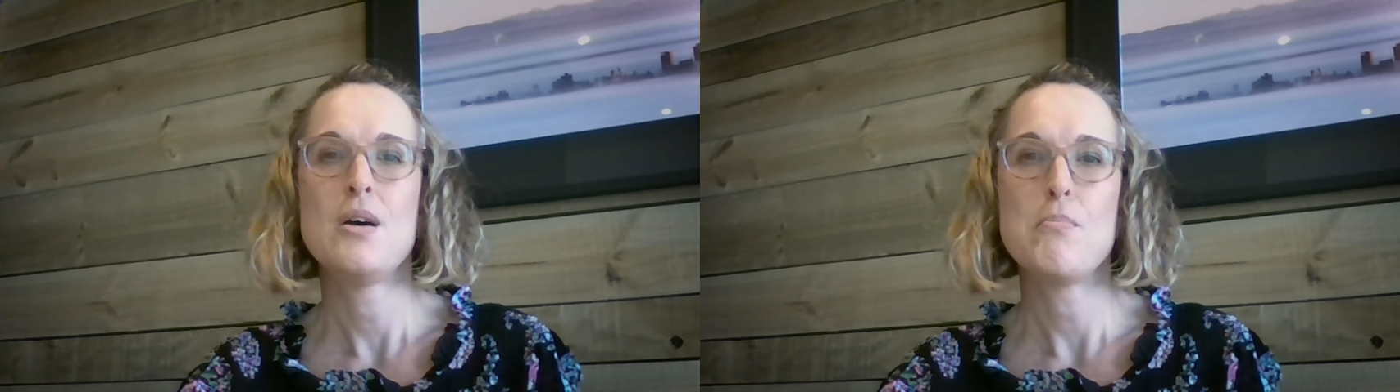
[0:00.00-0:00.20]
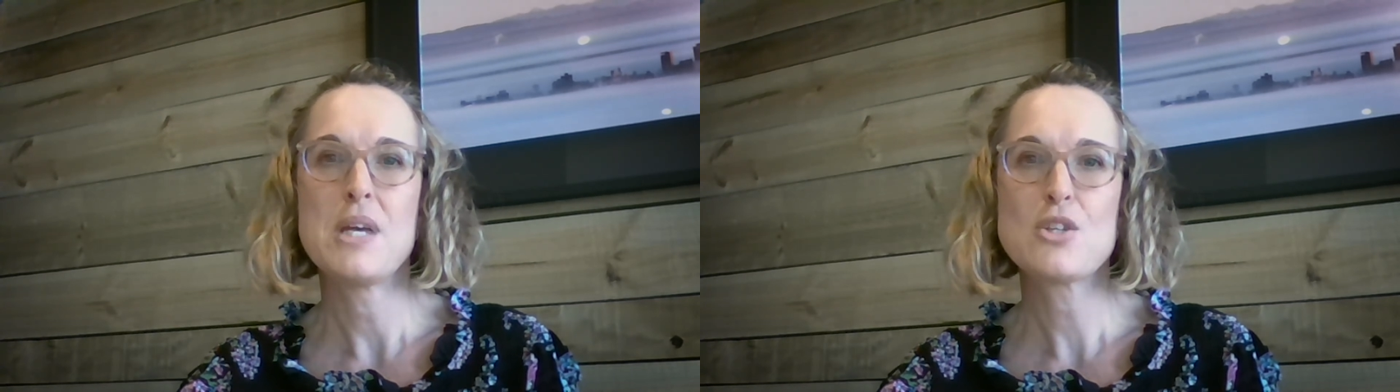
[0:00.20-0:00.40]

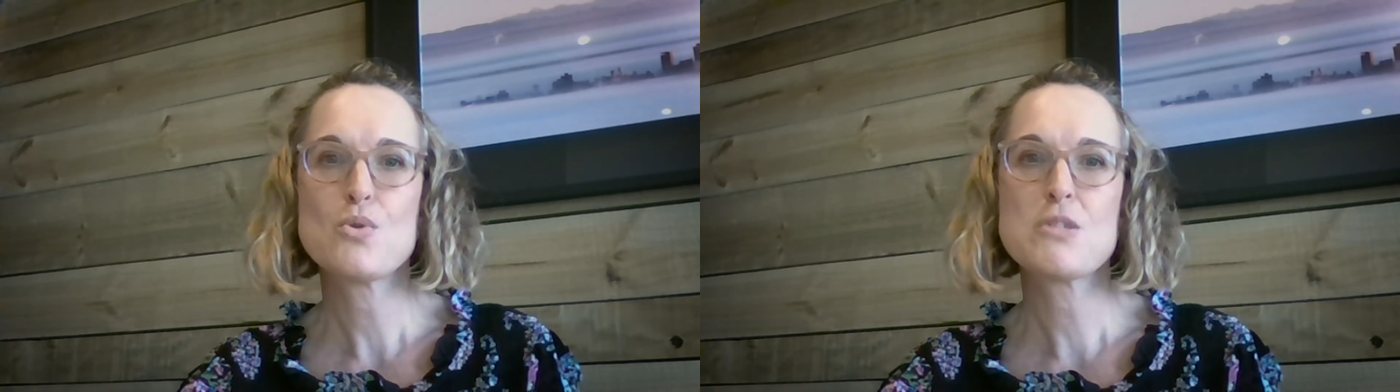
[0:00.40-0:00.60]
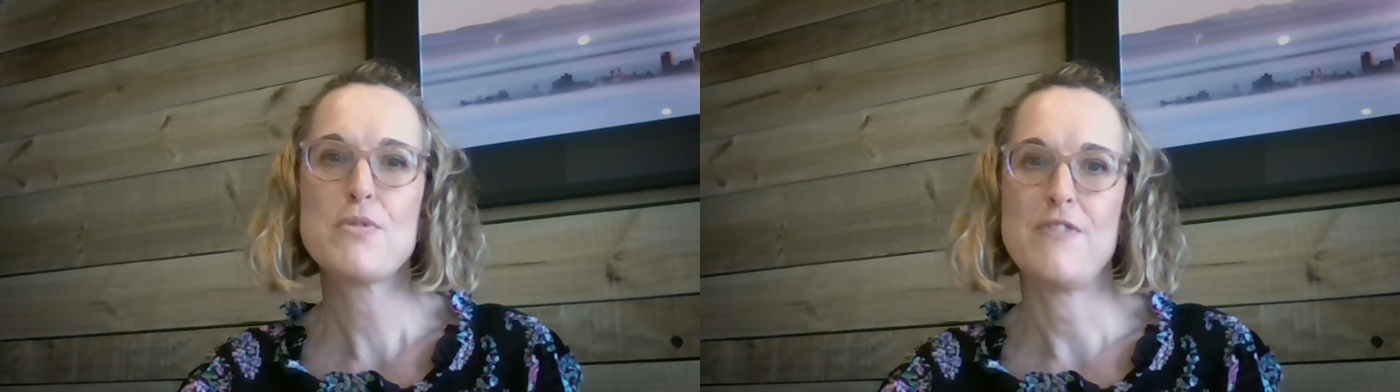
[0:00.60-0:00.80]

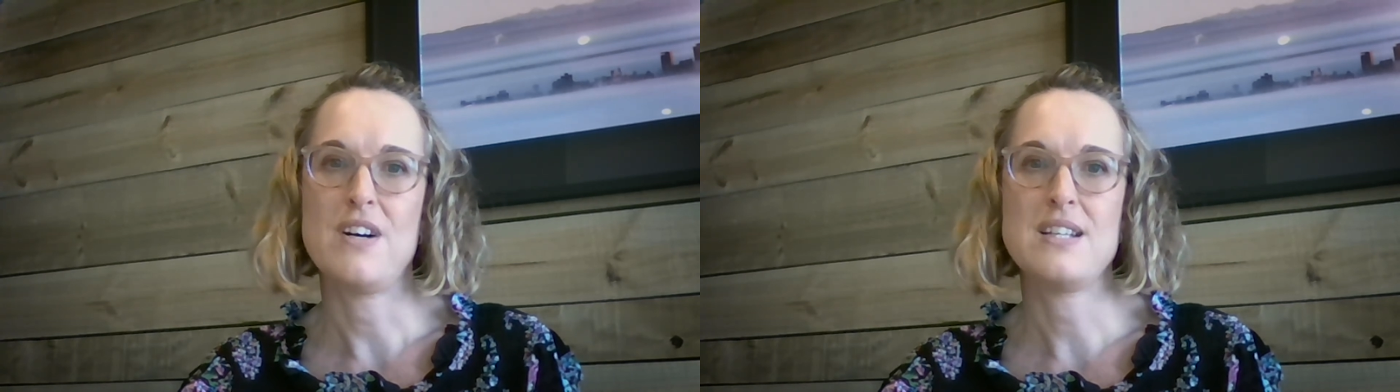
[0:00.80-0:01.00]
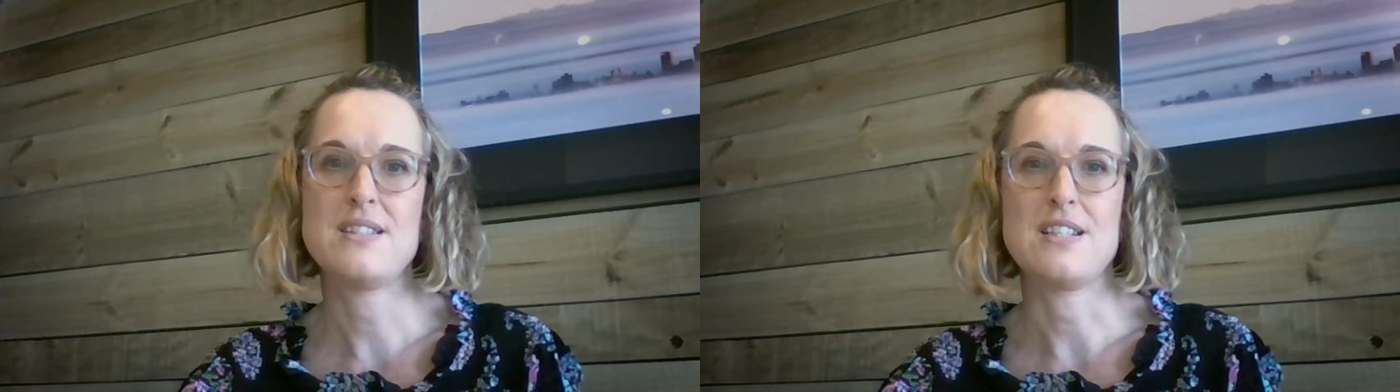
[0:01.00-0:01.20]
Mentors
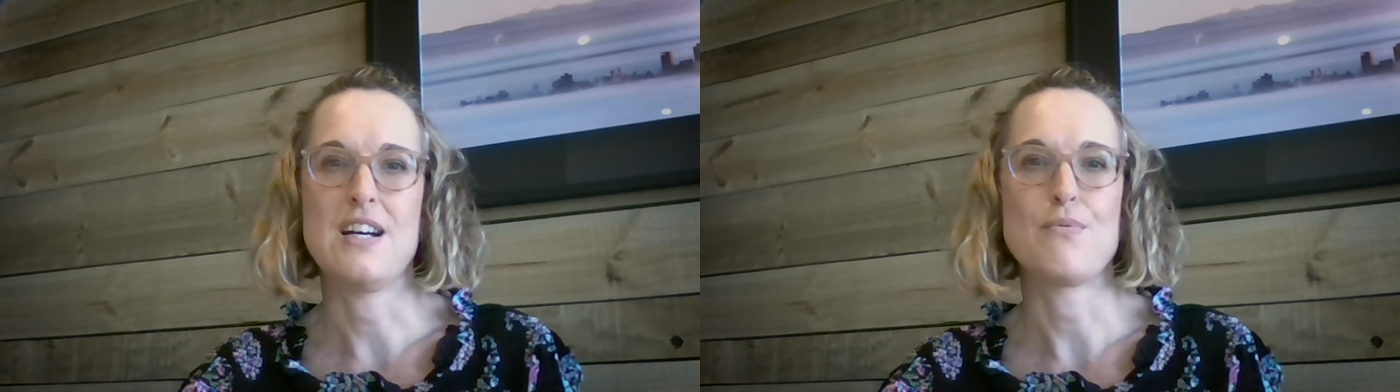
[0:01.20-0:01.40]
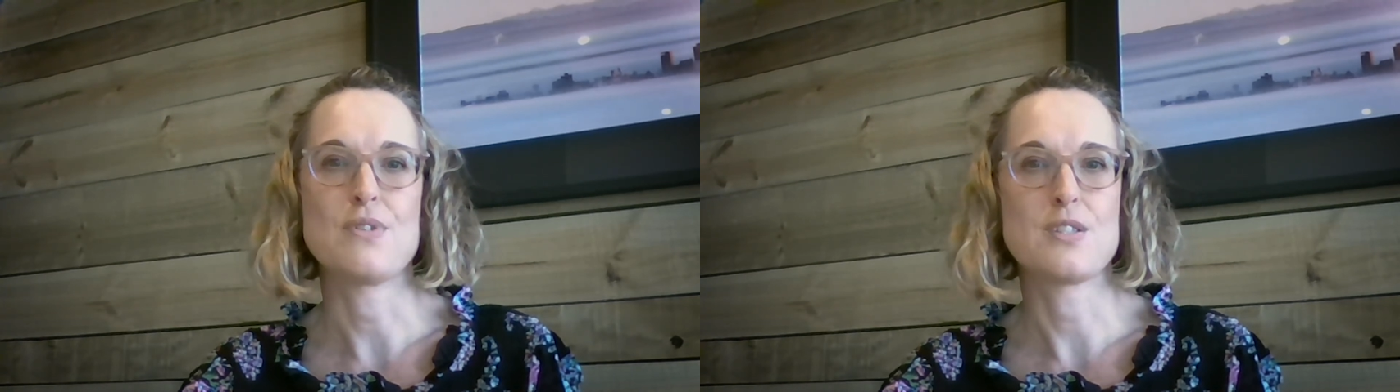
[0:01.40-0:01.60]
provide
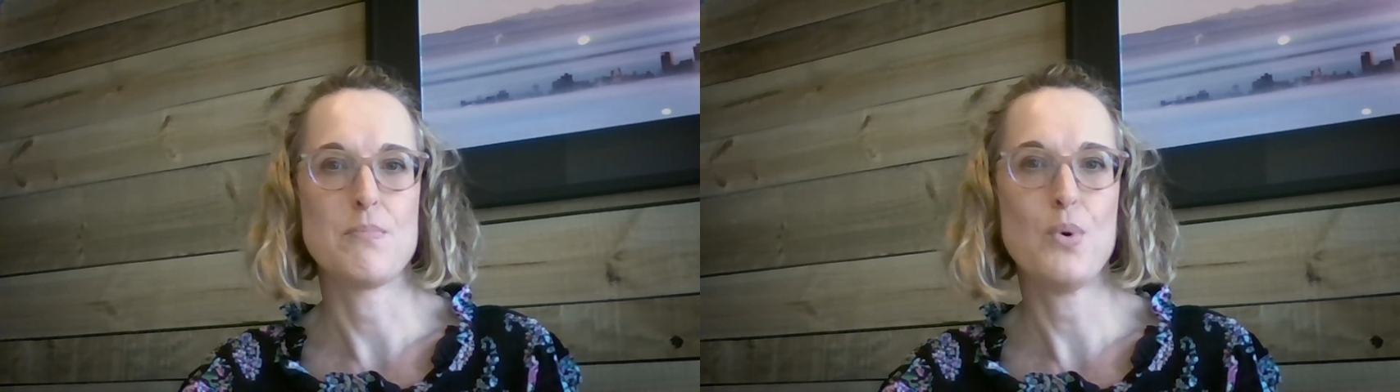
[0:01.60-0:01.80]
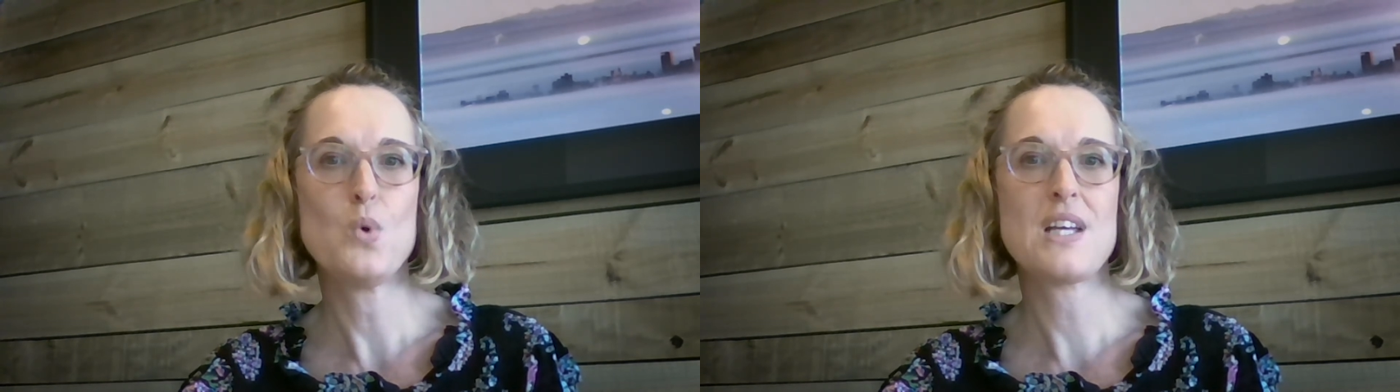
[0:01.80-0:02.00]
staff with
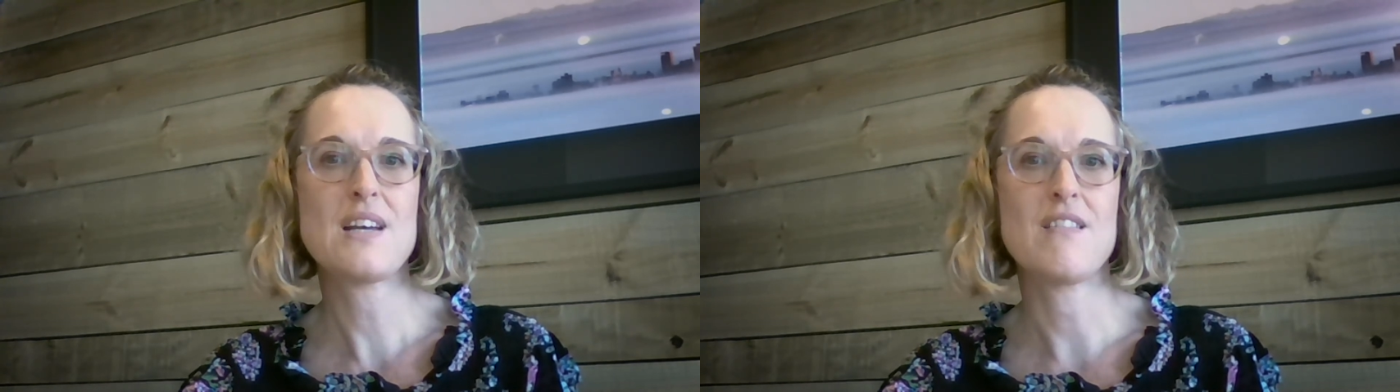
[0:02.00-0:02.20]
support and